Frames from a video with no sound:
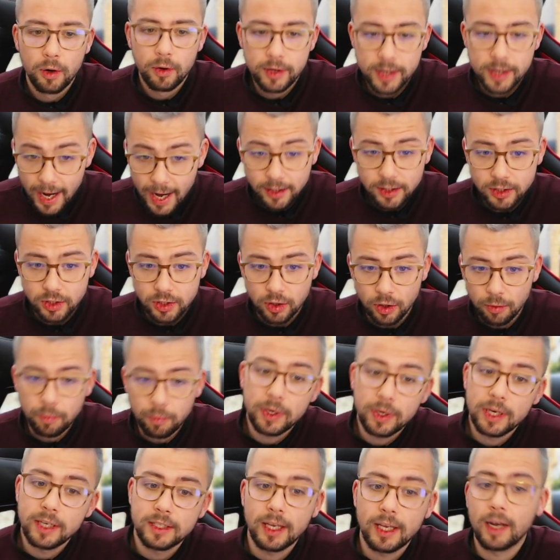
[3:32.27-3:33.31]
Next up,
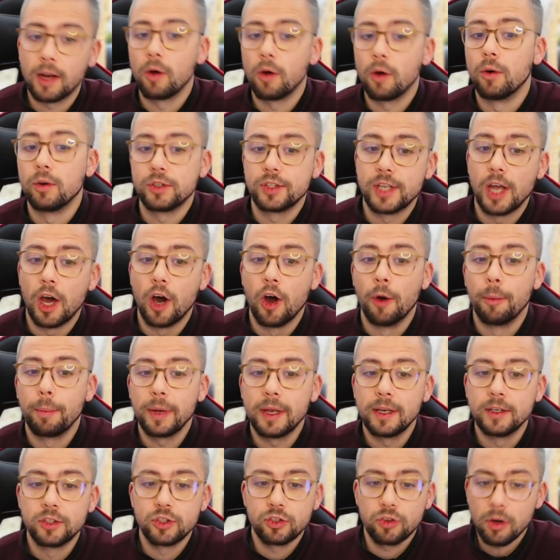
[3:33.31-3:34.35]
we need to get it all set up
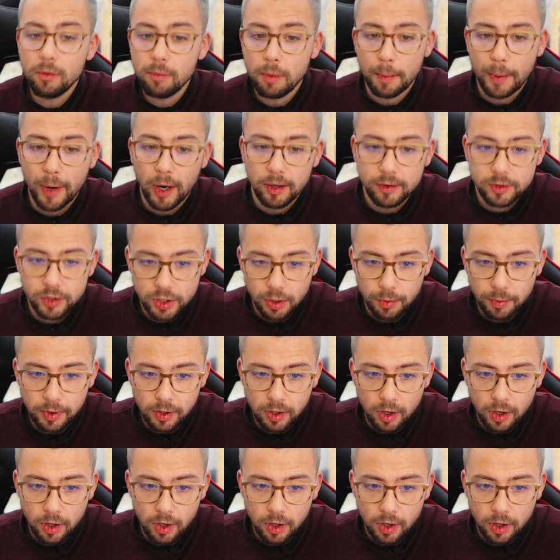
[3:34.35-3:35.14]
in StreamerBot. So we're